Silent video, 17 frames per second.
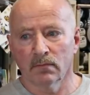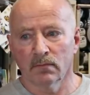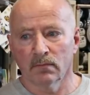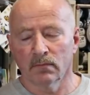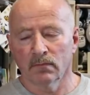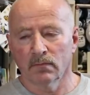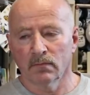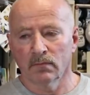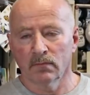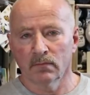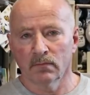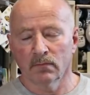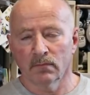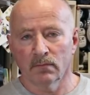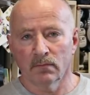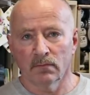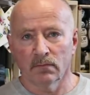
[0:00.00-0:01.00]

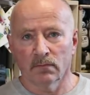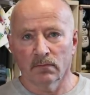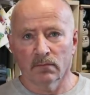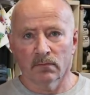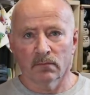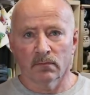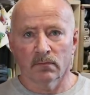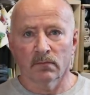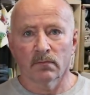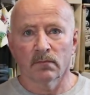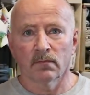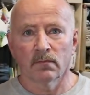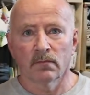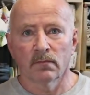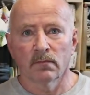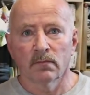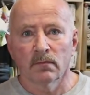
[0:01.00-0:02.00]

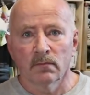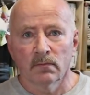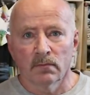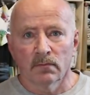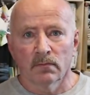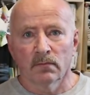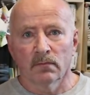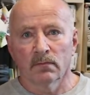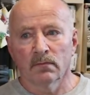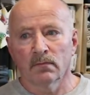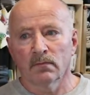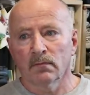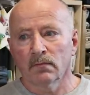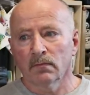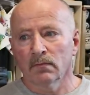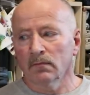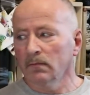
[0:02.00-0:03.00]

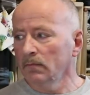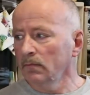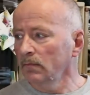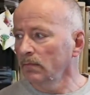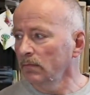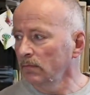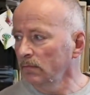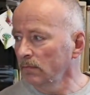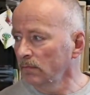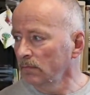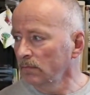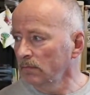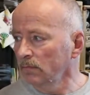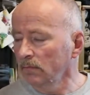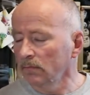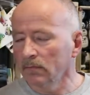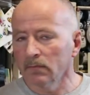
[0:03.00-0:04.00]

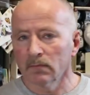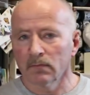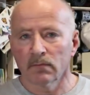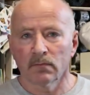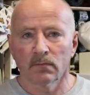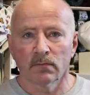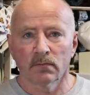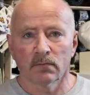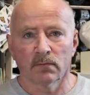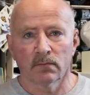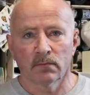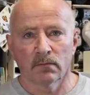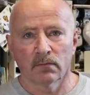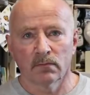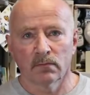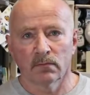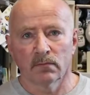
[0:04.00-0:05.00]

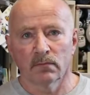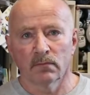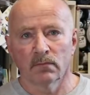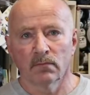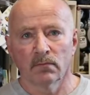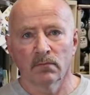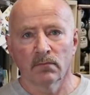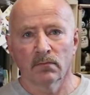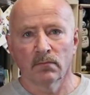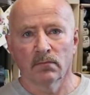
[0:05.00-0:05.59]
(silent)